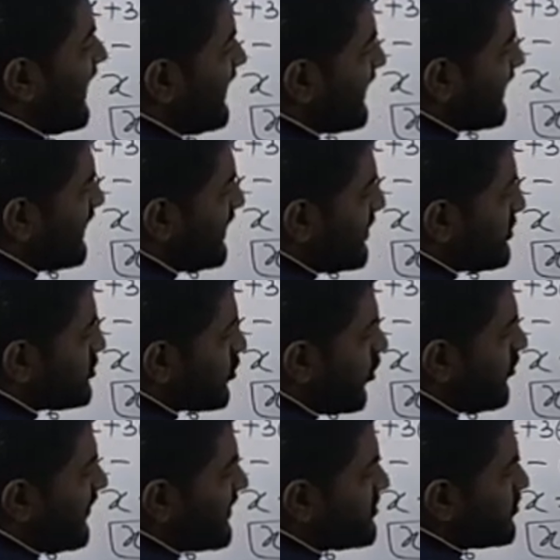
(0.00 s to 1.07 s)
8. So
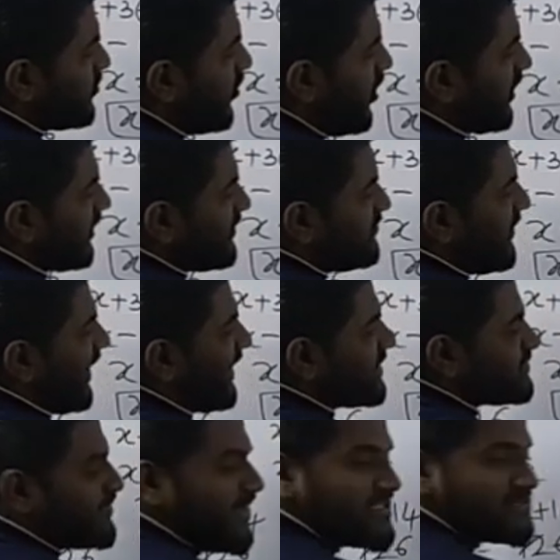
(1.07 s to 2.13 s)
how much you got?
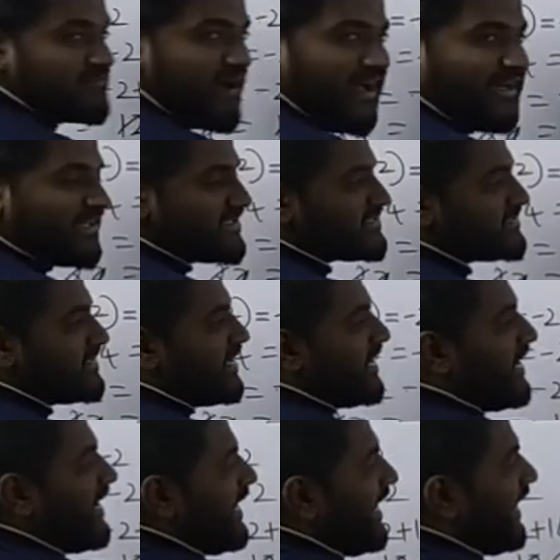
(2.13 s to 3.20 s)
Minus plus minus
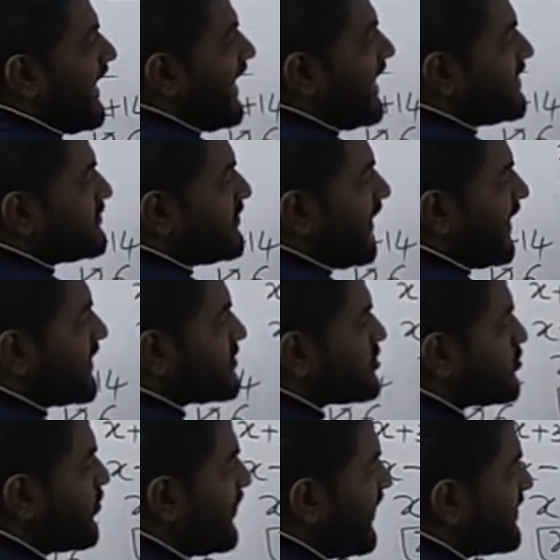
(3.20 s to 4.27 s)
8 minus
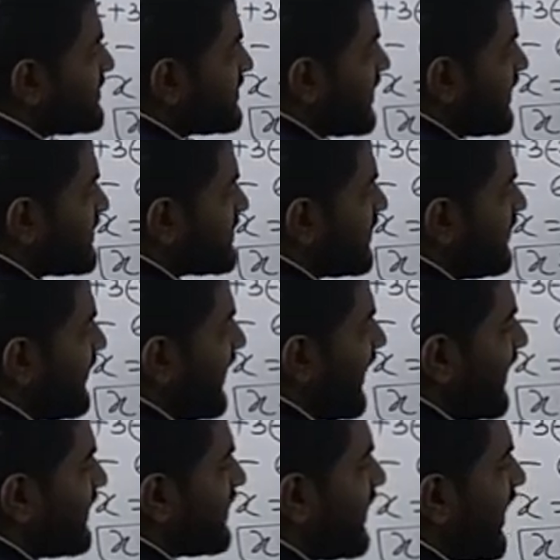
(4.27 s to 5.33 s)
2 means 6. You will
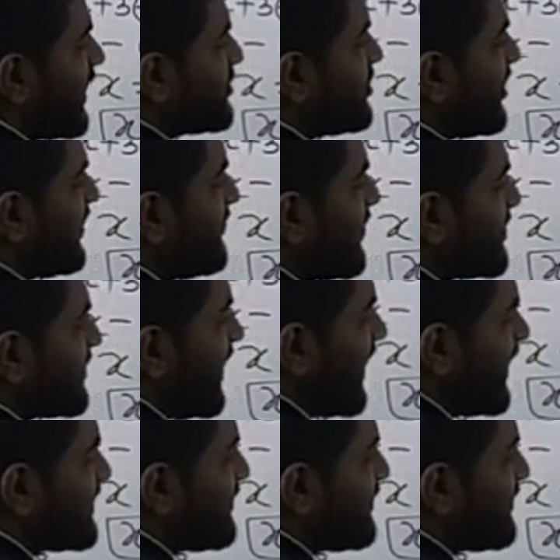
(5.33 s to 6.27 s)
get larger number sign